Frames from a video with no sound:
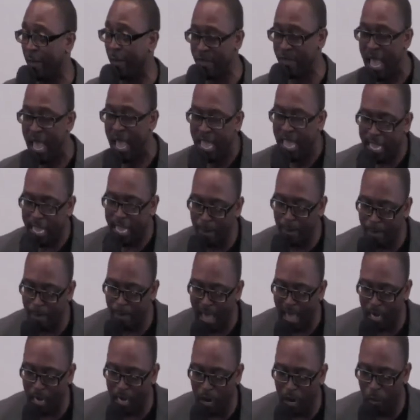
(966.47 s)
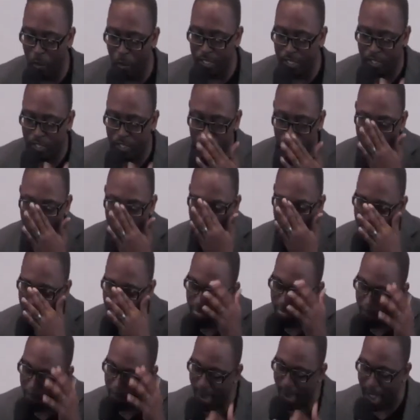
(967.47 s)
In my lowest moment, the
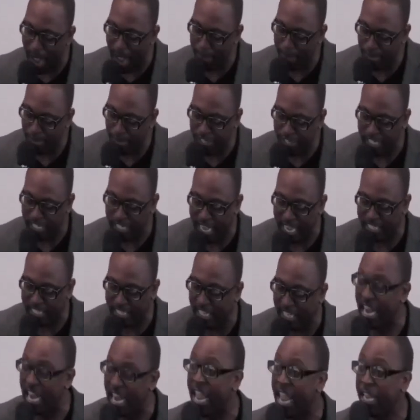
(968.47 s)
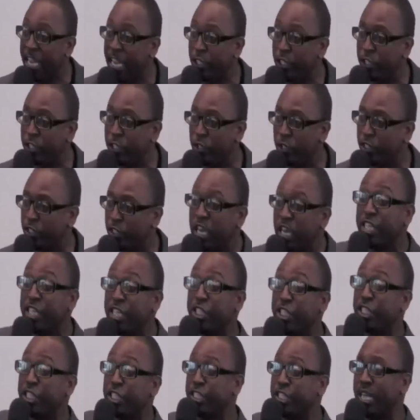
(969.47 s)
Bible says an angel
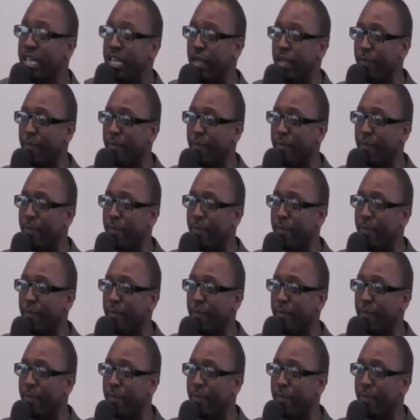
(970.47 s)
touched him.